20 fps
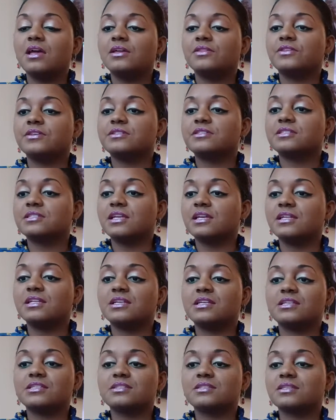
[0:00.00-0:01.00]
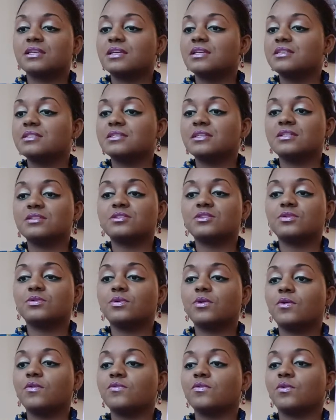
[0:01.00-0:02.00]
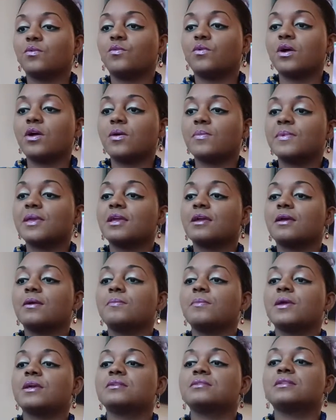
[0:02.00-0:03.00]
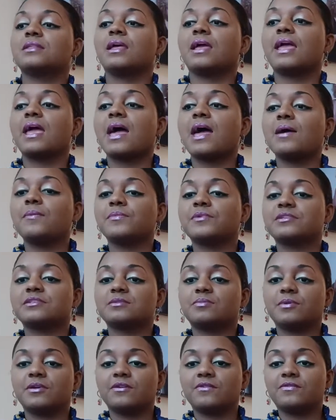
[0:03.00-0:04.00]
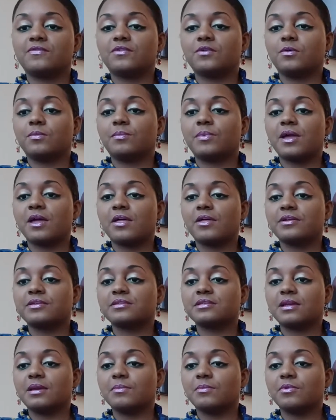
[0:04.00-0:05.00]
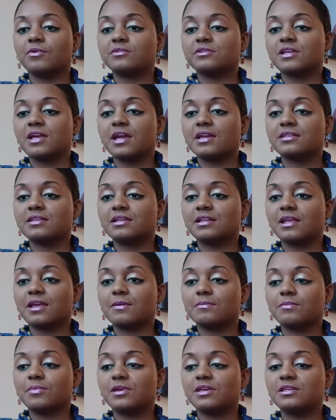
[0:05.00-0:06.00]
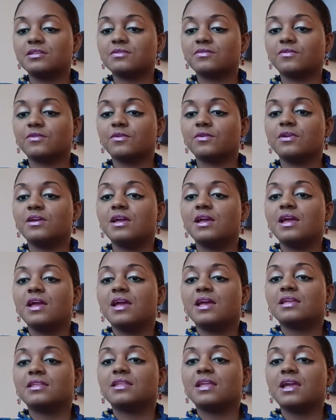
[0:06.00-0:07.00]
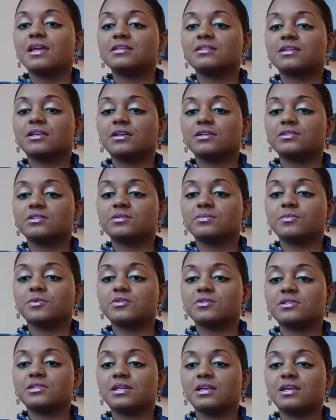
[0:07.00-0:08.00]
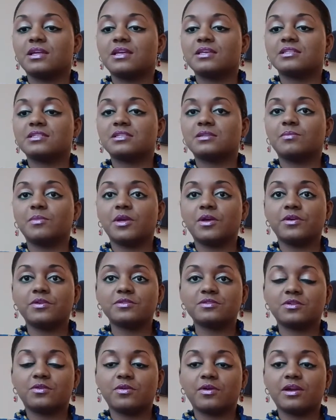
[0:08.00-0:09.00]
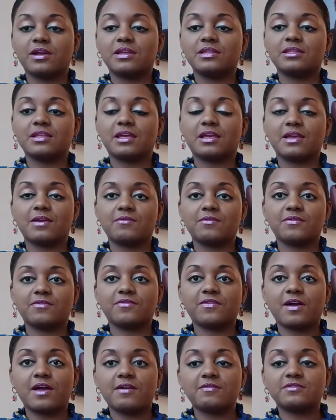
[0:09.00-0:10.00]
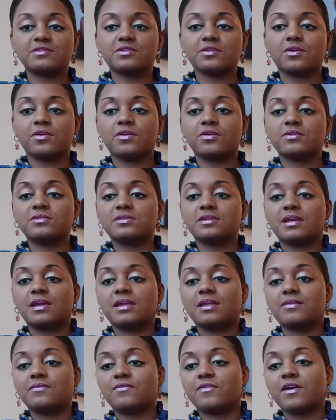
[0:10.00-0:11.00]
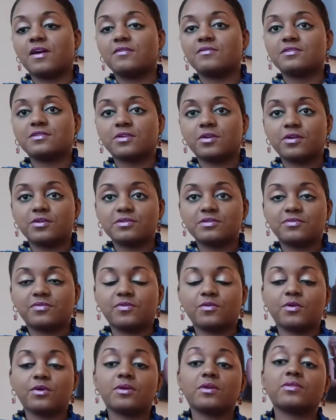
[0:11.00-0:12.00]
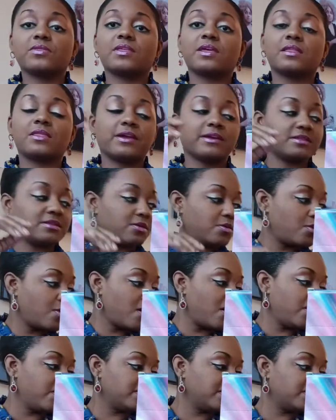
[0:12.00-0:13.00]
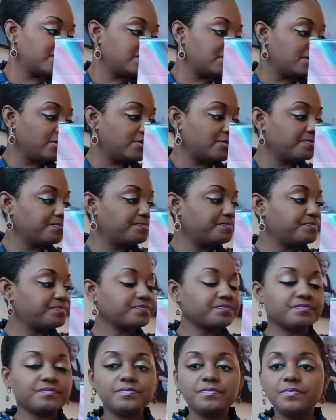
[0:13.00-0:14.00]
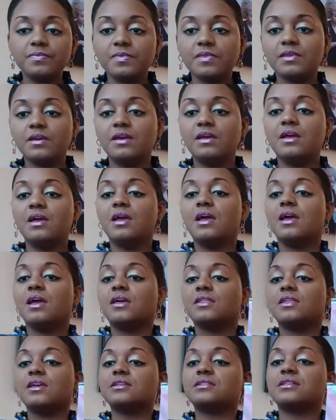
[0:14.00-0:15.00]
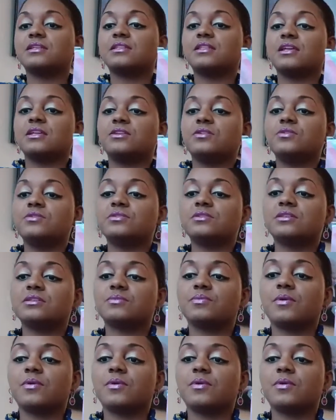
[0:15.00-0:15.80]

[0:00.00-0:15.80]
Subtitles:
The scent isn't too overwhelming. It makes the atmosphere feel balanced and protected and peaceful. Next customer said, it smells great. They gave it 5 stars, and 5 stars for they like the quality too. They said they used this